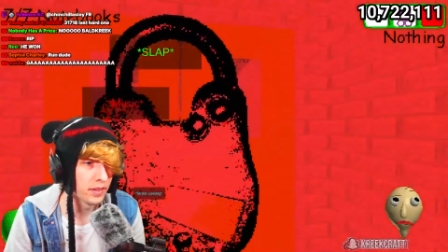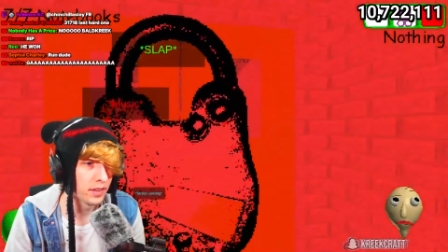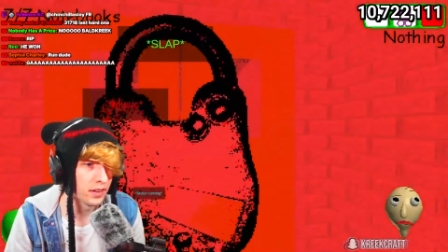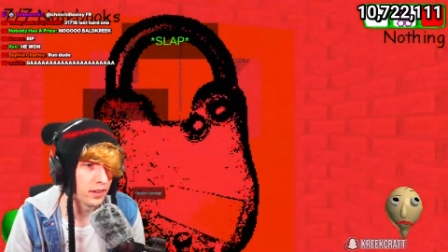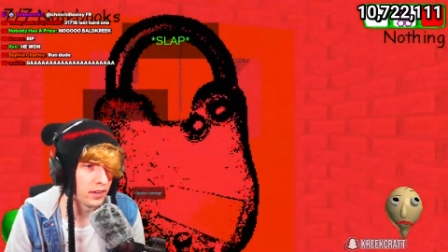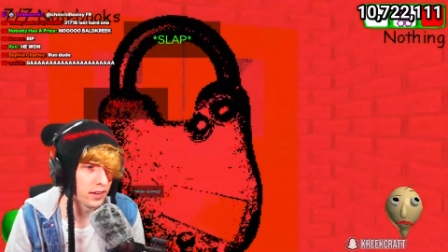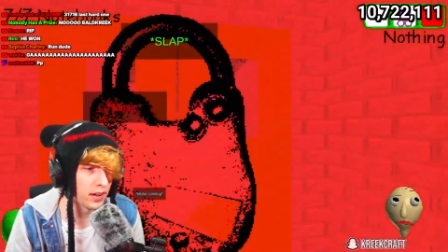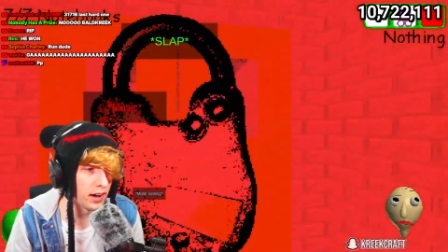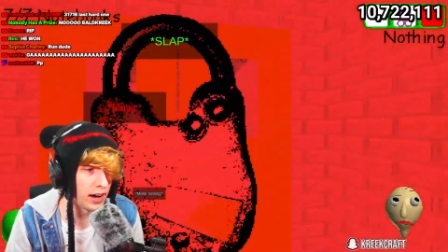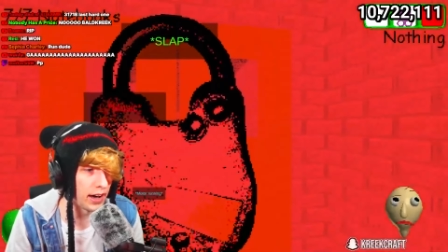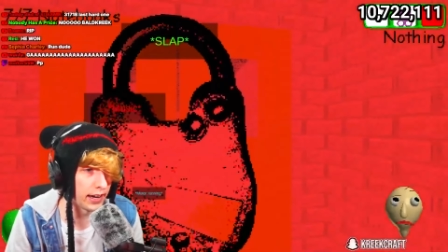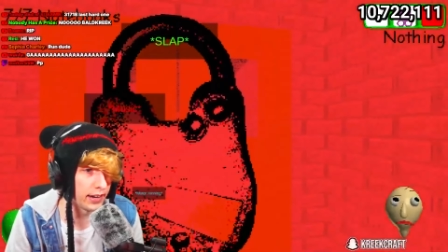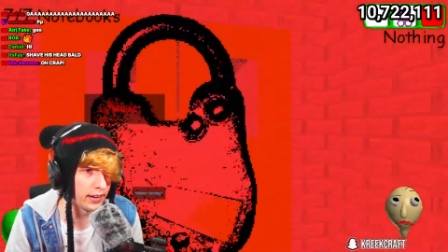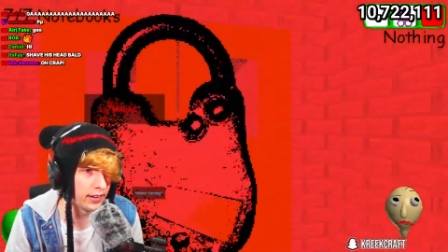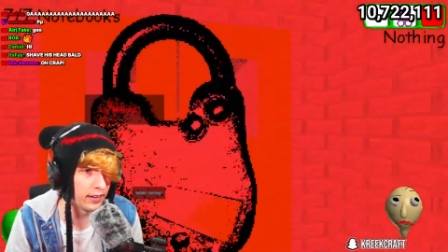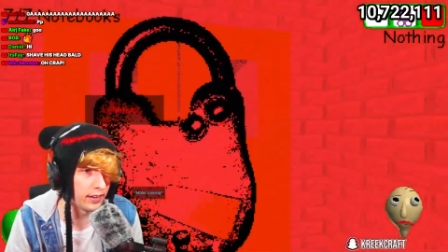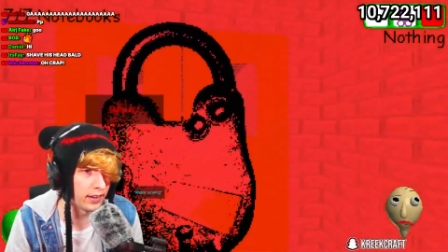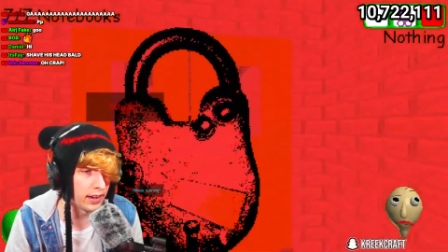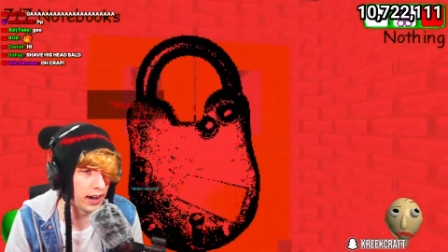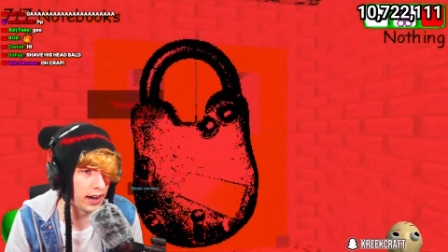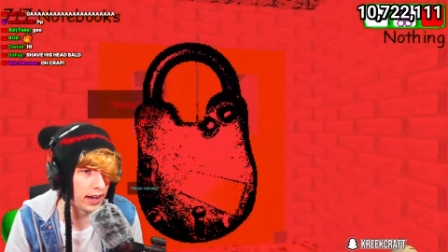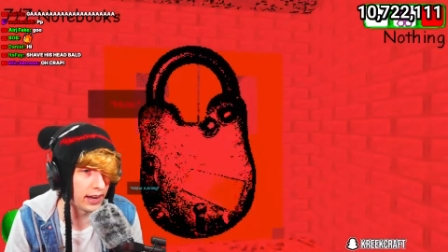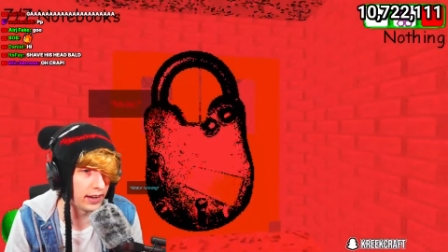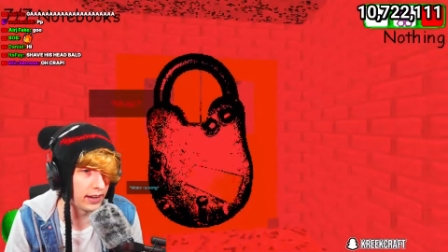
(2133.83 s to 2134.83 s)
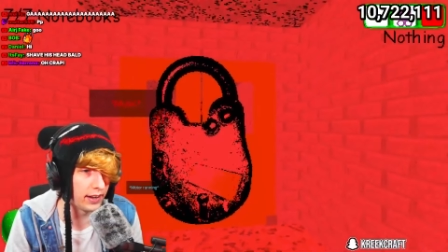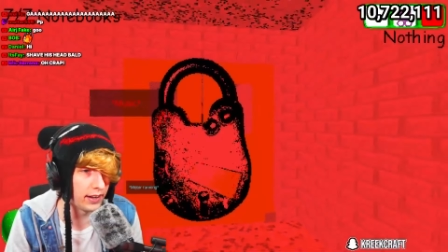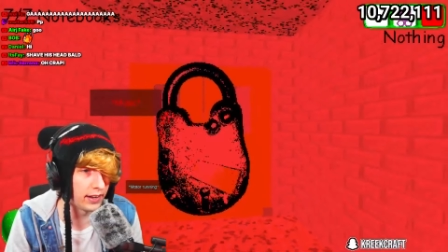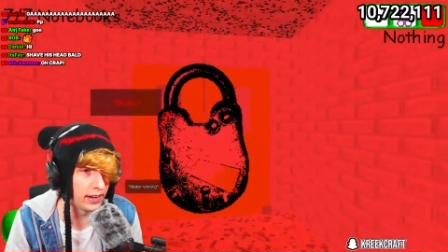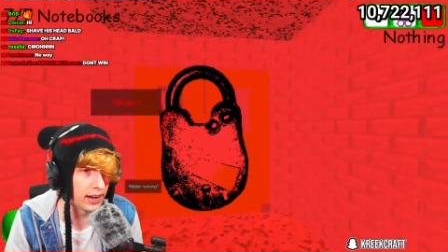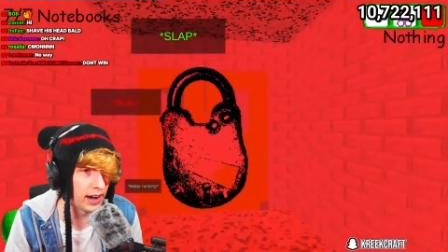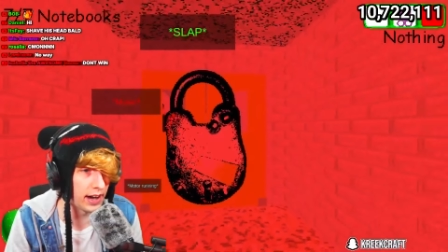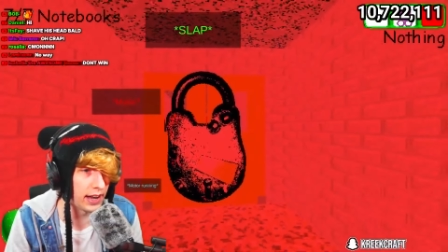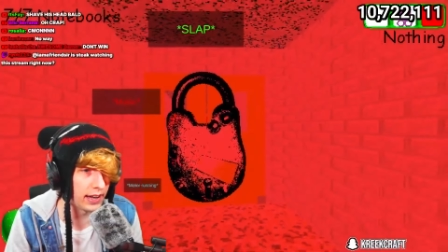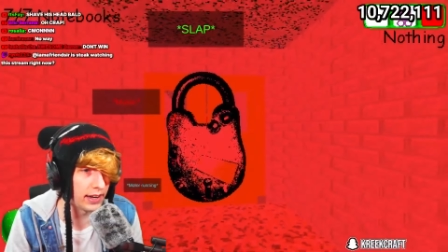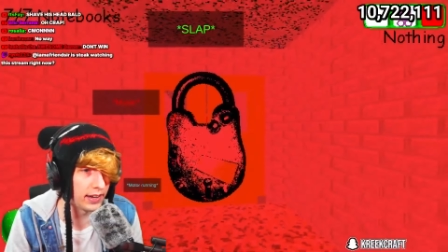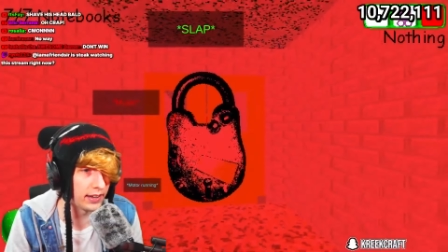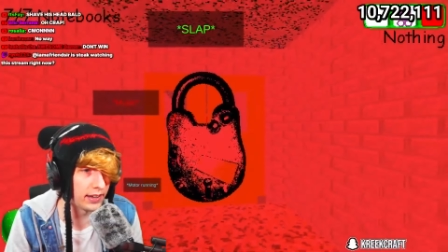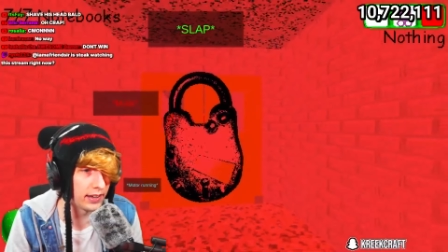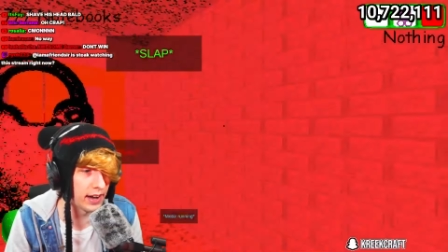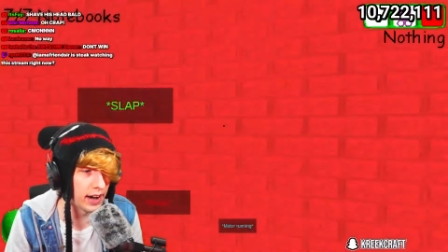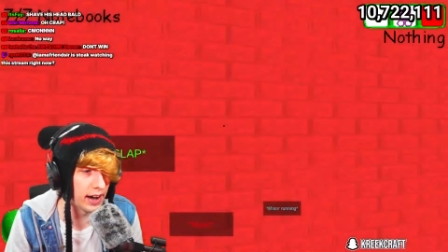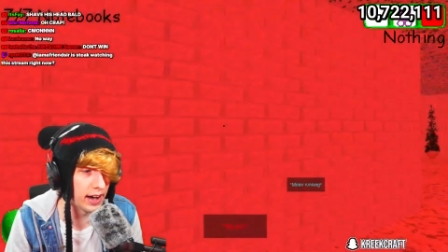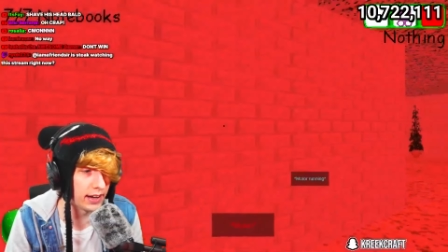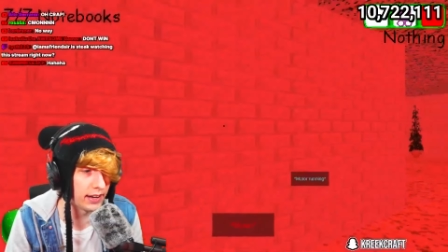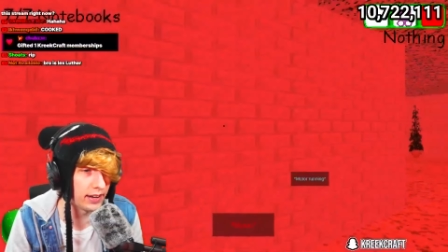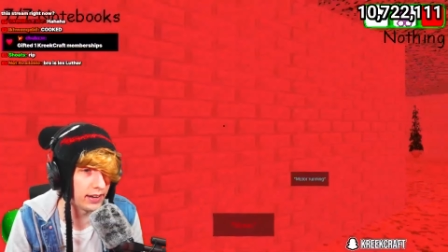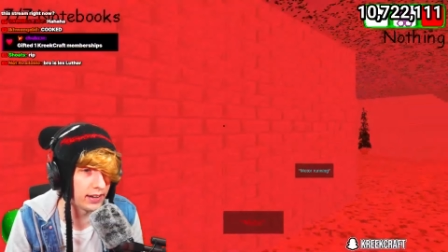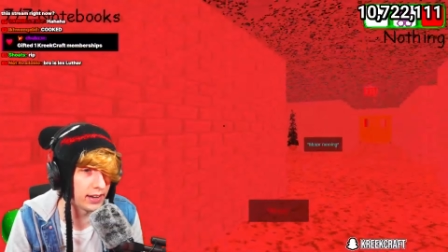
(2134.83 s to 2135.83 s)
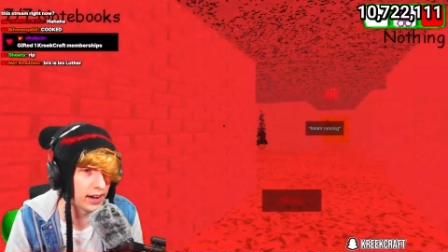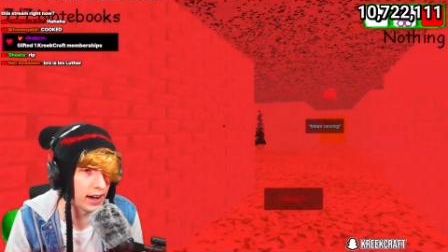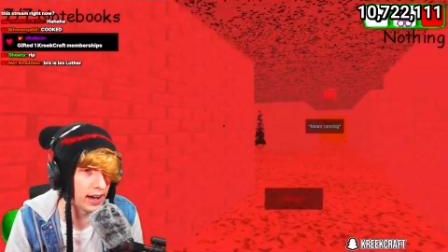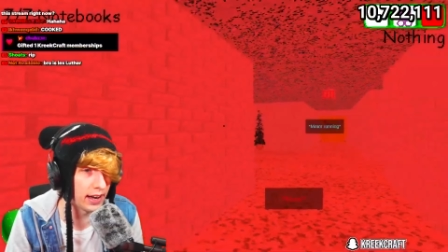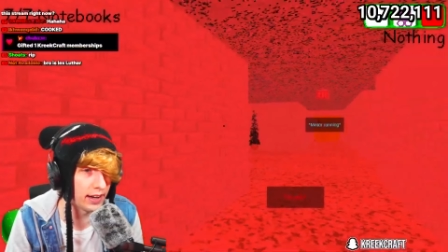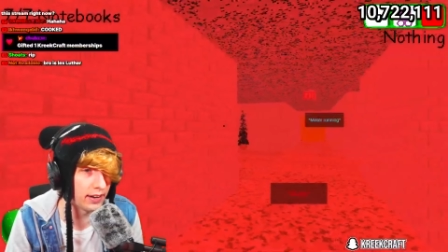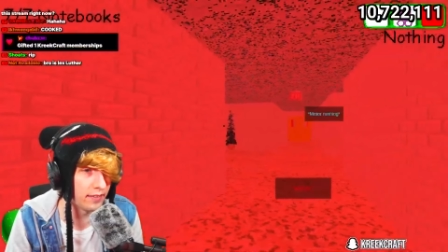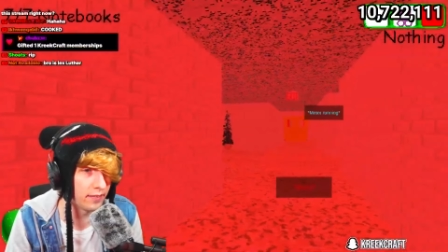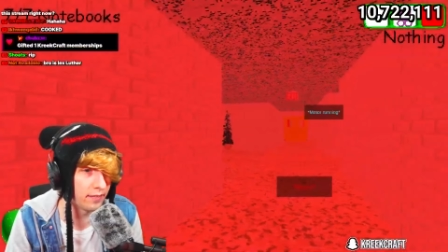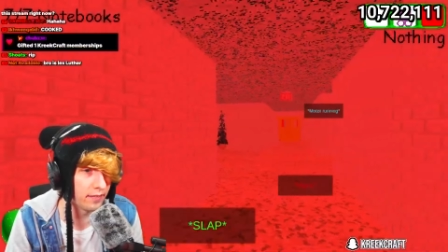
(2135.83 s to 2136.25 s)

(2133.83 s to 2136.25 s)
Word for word: Got it, got it, got it, got it, got it.